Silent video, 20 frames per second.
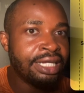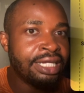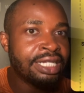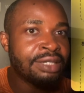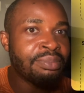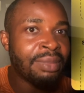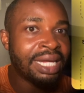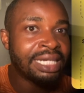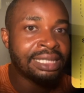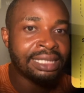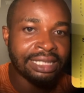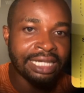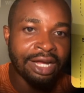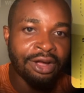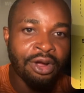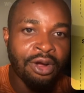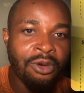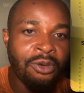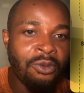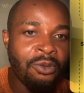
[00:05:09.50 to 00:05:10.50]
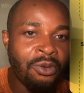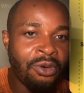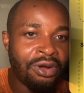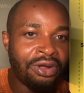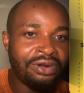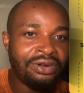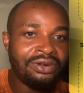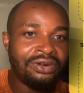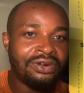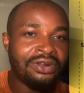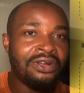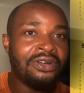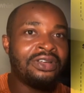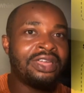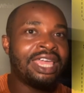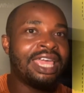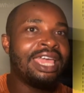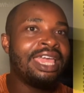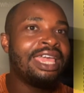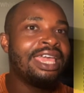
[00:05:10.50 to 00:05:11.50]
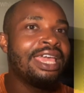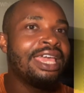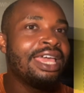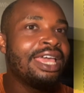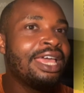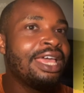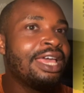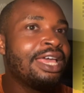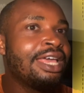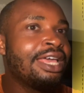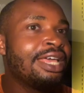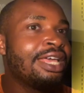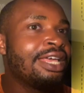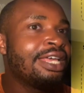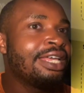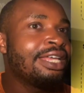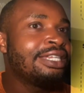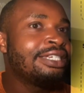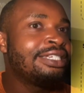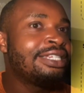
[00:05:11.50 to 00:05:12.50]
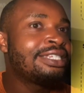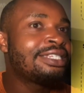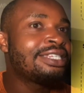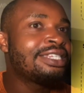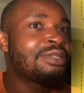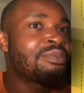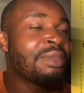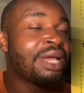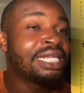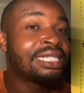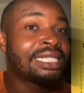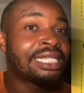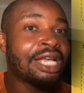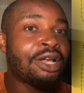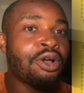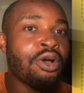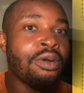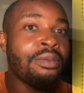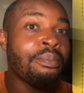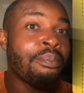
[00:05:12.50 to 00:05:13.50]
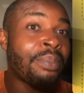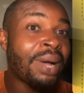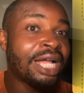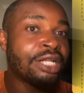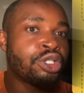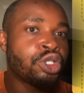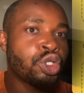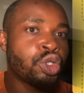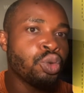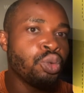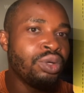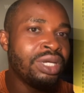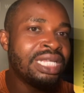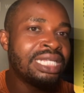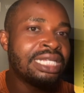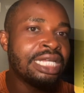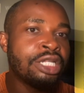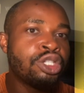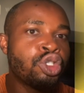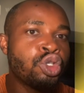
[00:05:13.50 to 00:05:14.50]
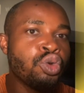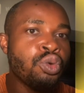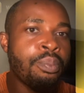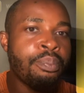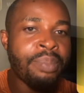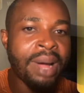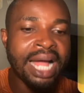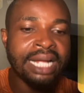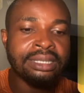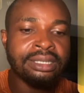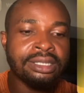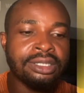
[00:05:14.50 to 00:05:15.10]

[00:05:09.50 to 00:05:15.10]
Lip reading: is my second one. Okay, this is my second part. So it's a two-part